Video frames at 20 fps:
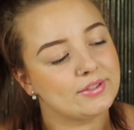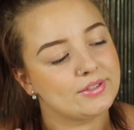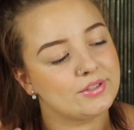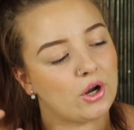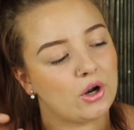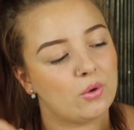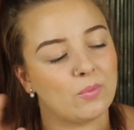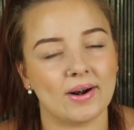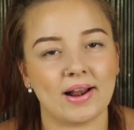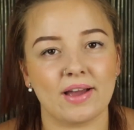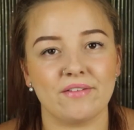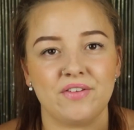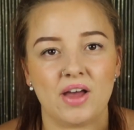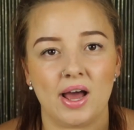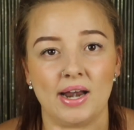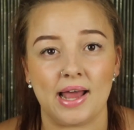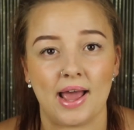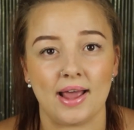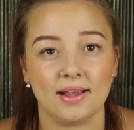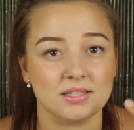So when I
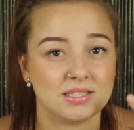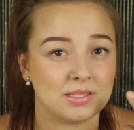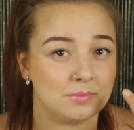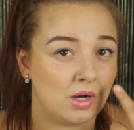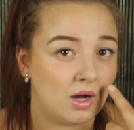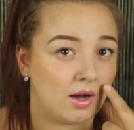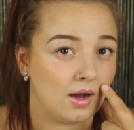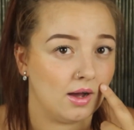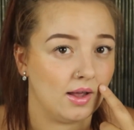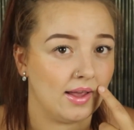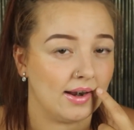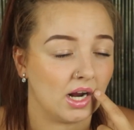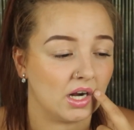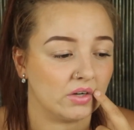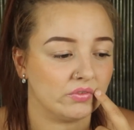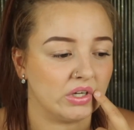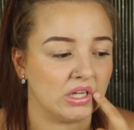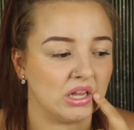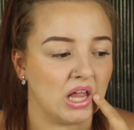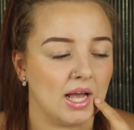found ASMR and I
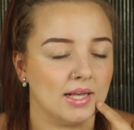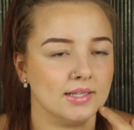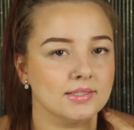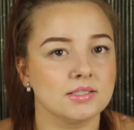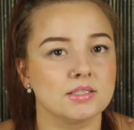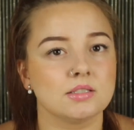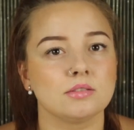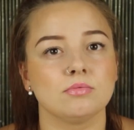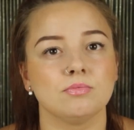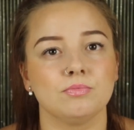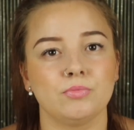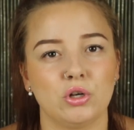realized,